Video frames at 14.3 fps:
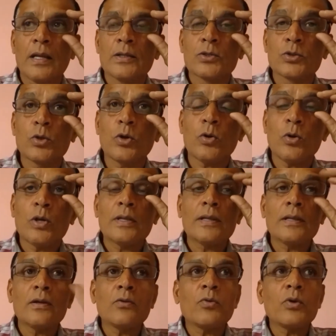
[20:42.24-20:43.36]
So
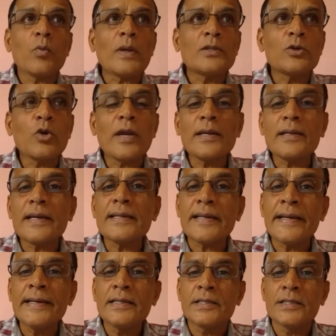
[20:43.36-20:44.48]
when you can get
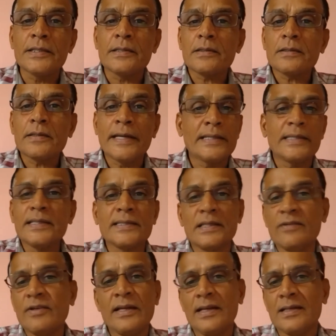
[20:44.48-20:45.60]
eighty, eighty is
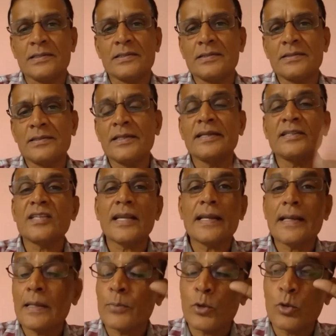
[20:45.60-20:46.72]
even less. See, Israel
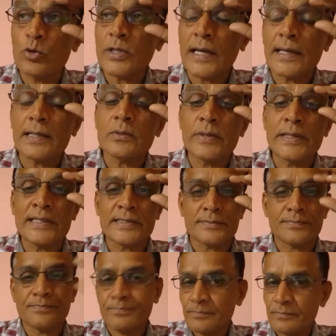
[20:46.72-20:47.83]
can produce one hundred twenty.
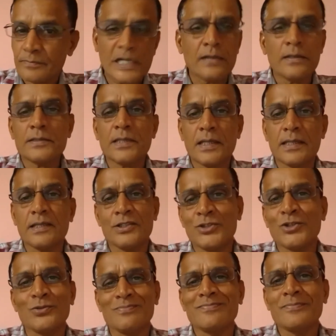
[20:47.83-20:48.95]
That's another
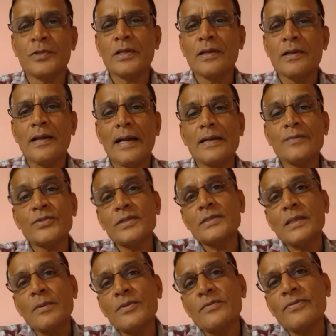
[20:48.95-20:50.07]
issue. I have seen
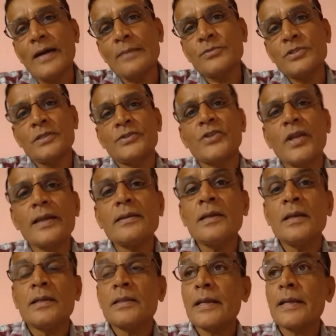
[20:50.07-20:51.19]
some of the farms in Israel,
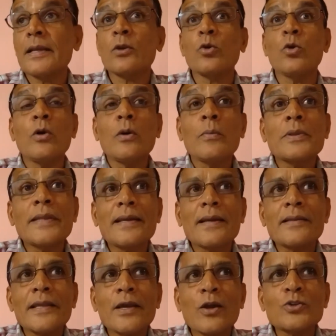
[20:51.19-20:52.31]
they can go, they,
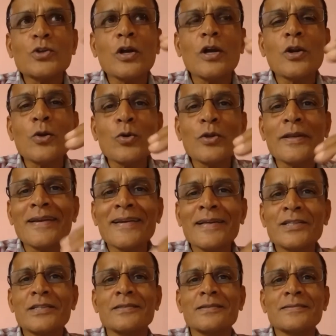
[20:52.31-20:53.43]
they also control
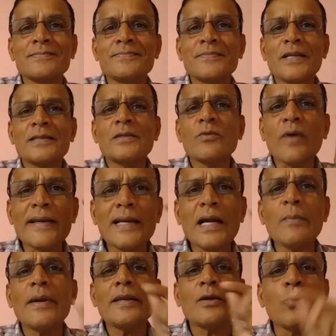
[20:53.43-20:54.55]
irrigation. See, why am
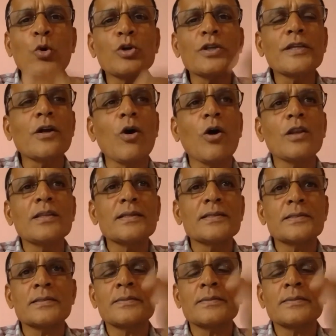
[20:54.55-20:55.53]
I quoting all this?